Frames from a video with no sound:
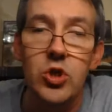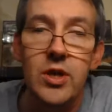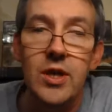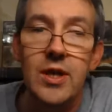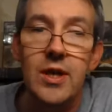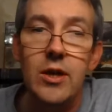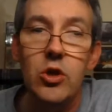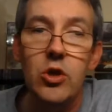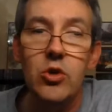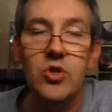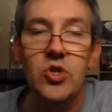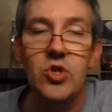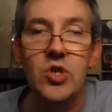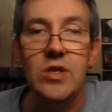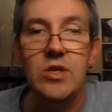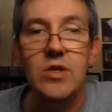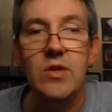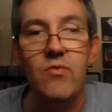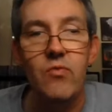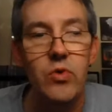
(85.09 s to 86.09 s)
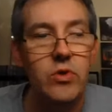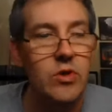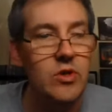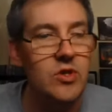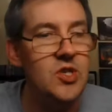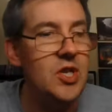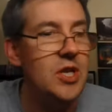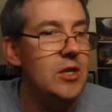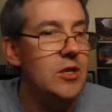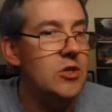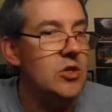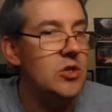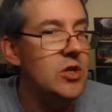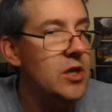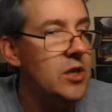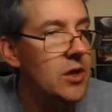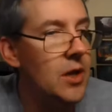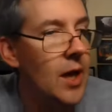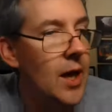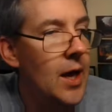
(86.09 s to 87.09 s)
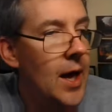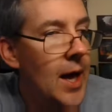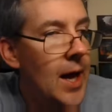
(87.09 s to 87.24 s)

you can get a good sense of what the scene is like.